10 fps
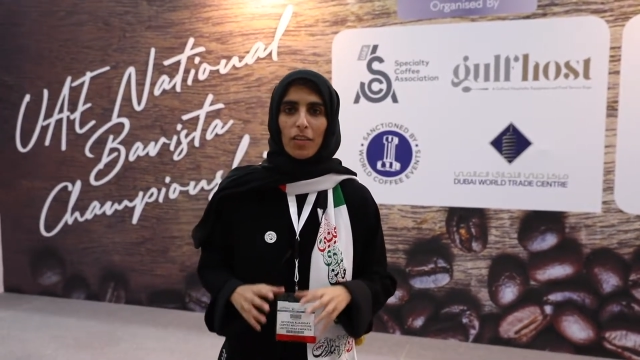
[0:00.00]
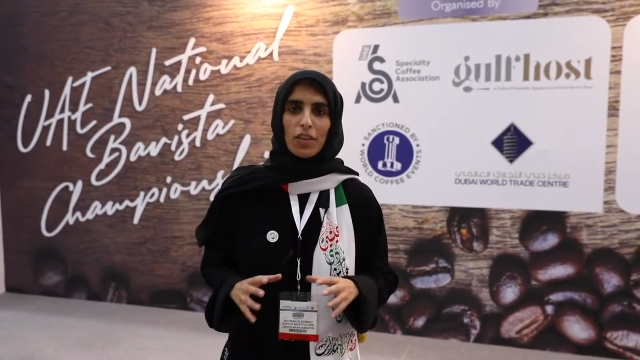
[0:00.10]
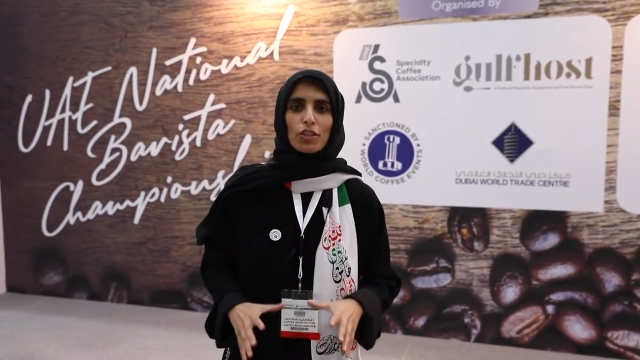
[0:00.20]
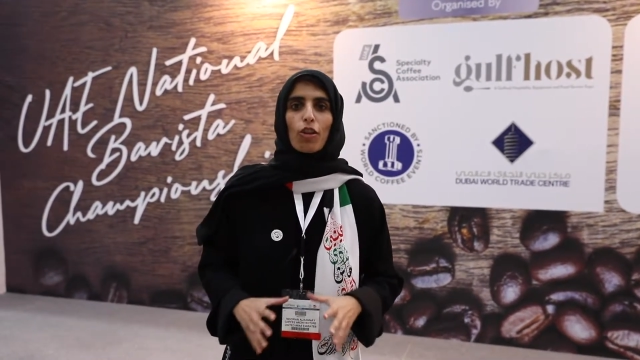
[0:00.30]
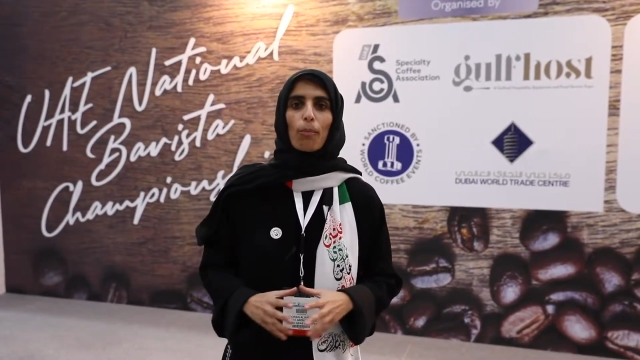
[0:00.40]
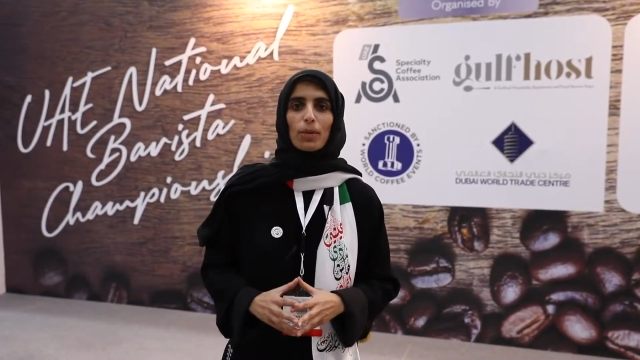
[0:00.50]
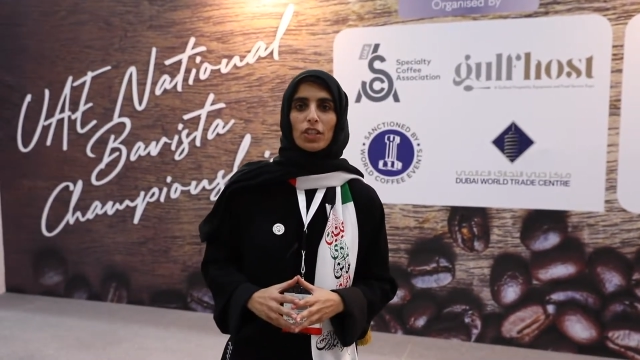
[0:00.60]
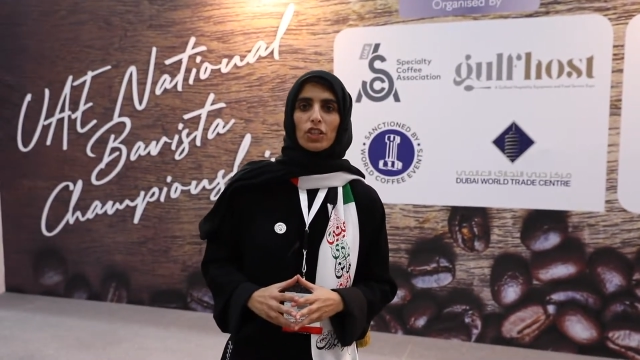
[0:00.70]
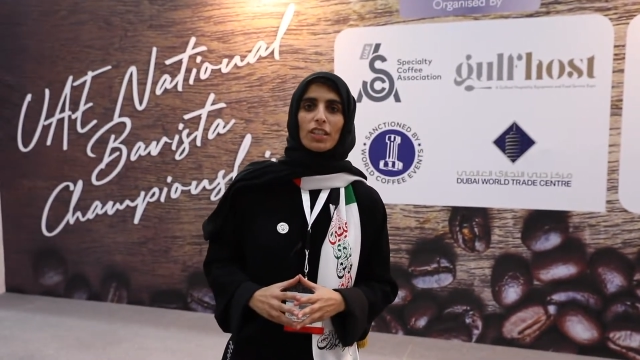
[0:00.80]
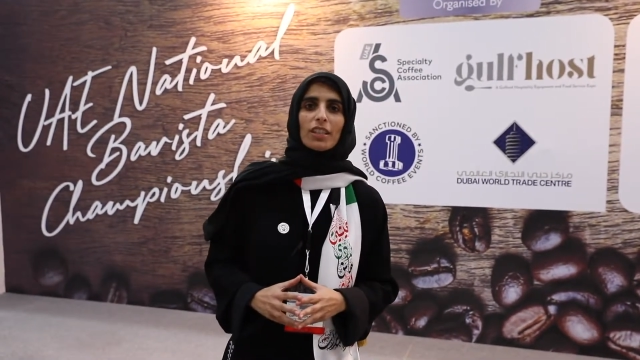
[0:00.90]
this
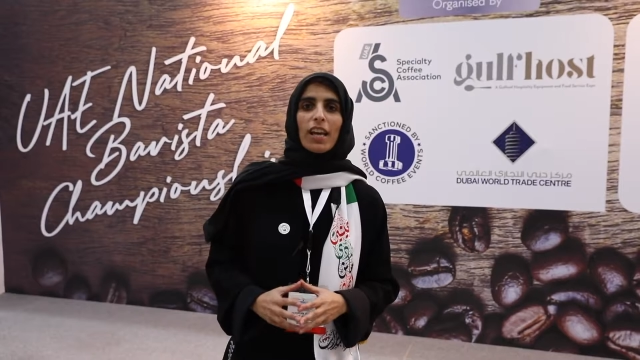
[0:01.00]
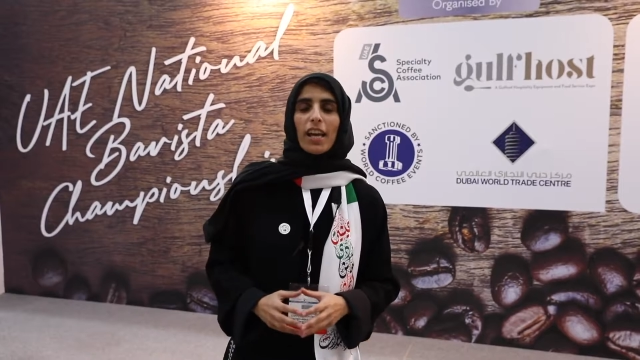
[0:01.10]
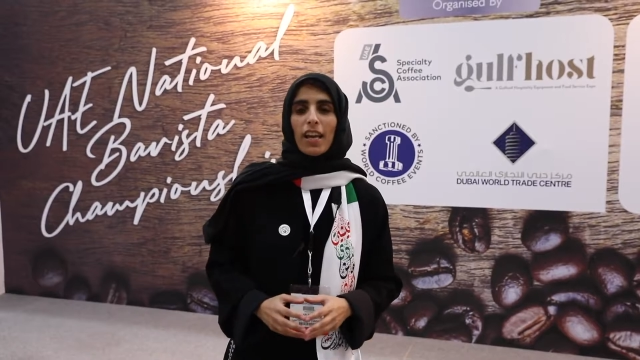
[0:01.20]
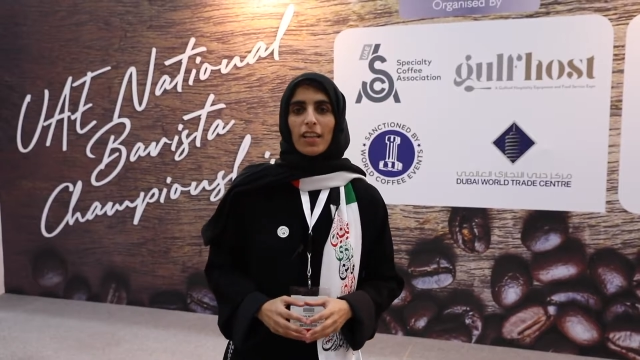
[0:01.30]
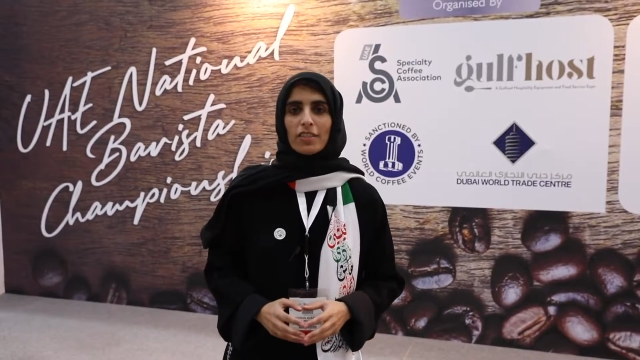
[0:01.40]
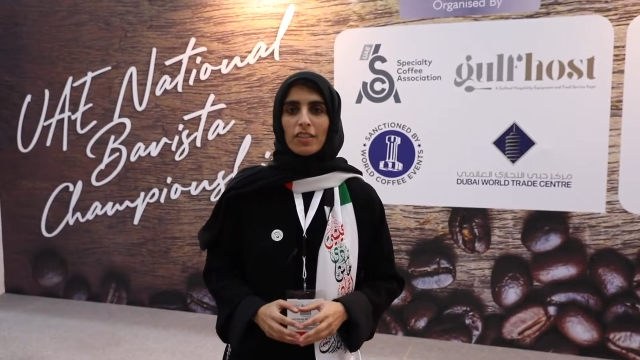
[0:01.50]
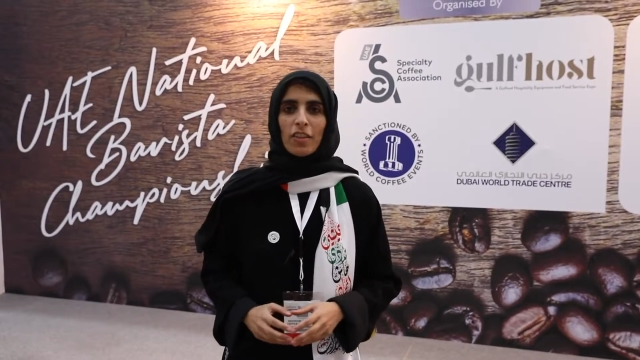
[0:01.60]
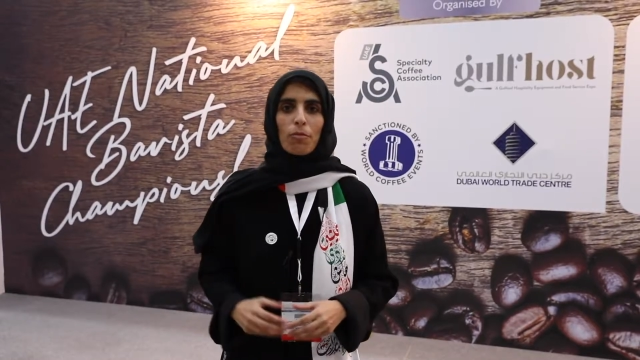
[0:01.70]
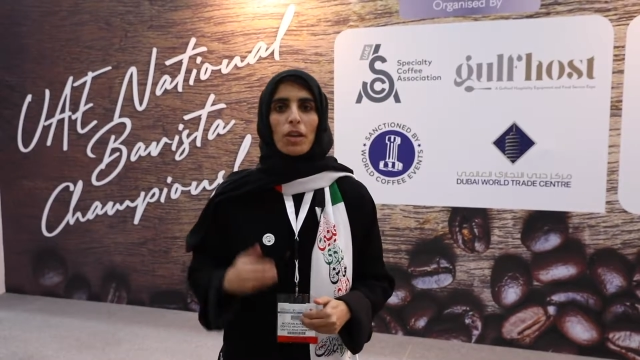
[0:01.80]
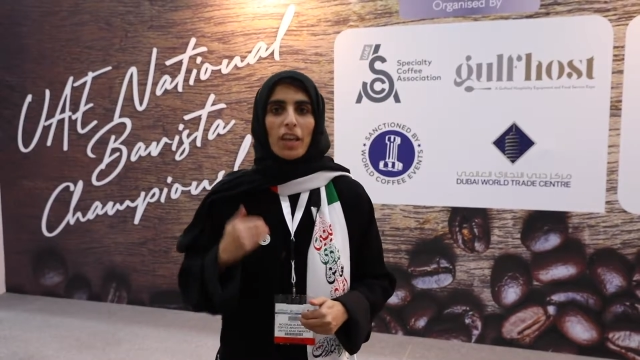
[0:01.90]
competition. It's
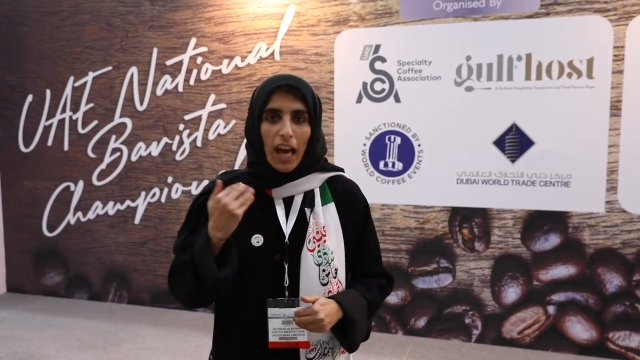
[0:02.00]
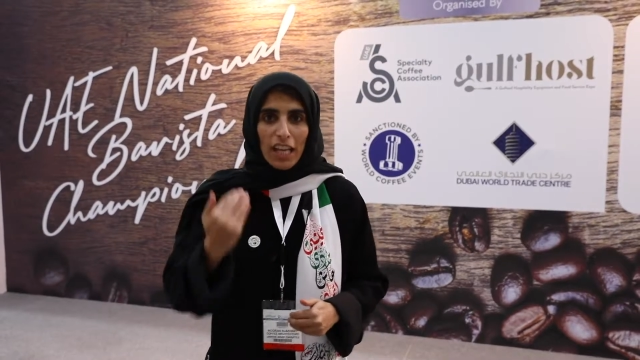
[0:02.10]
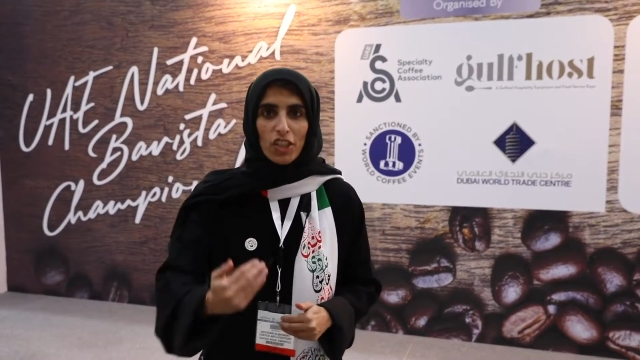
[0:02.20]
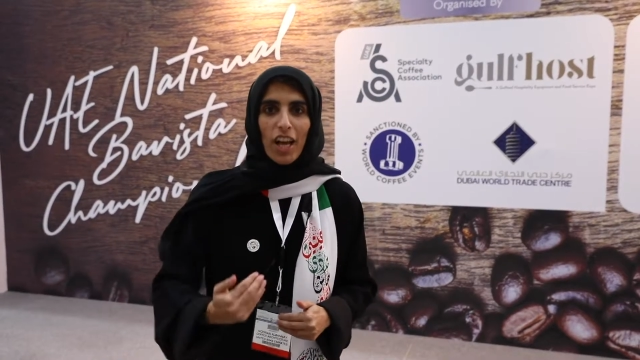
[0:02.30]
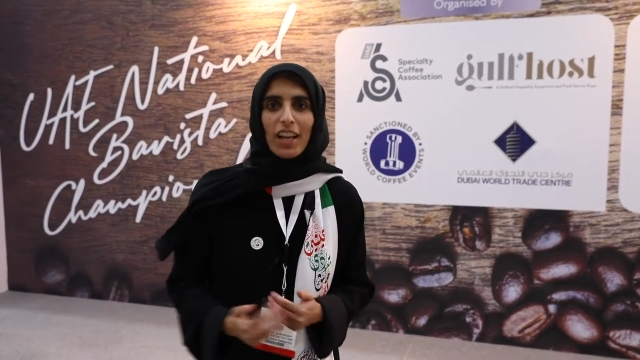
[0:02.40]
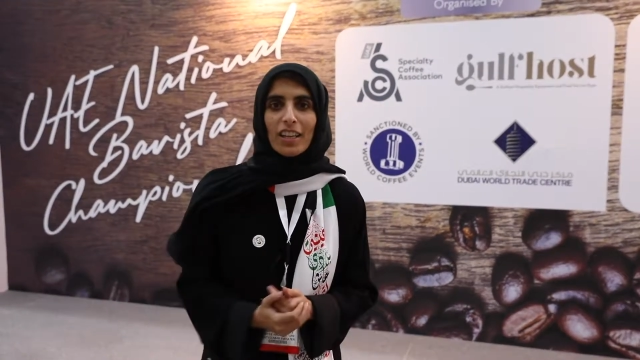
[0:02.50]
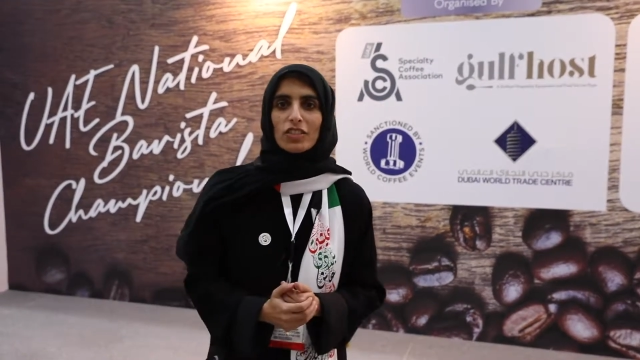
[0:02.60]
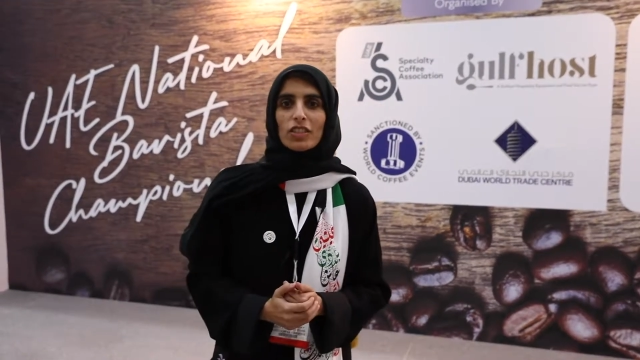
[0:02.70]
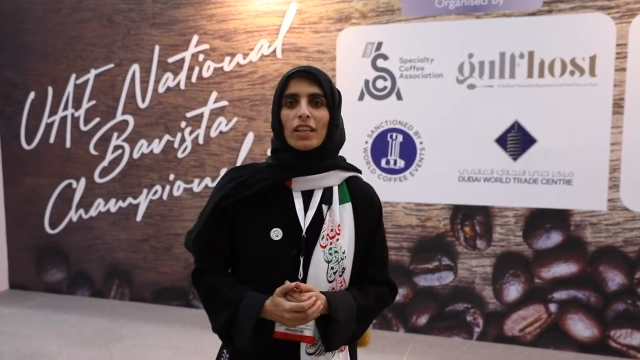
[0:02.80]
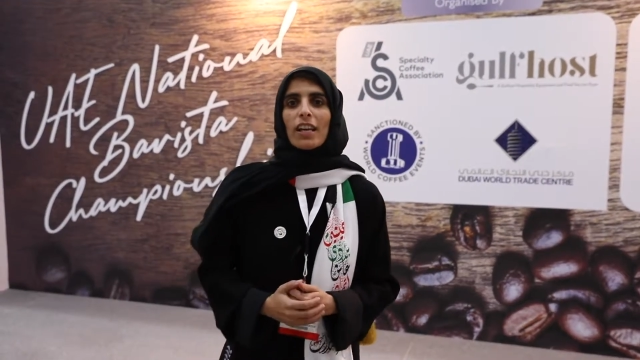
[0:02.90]
given me a challenge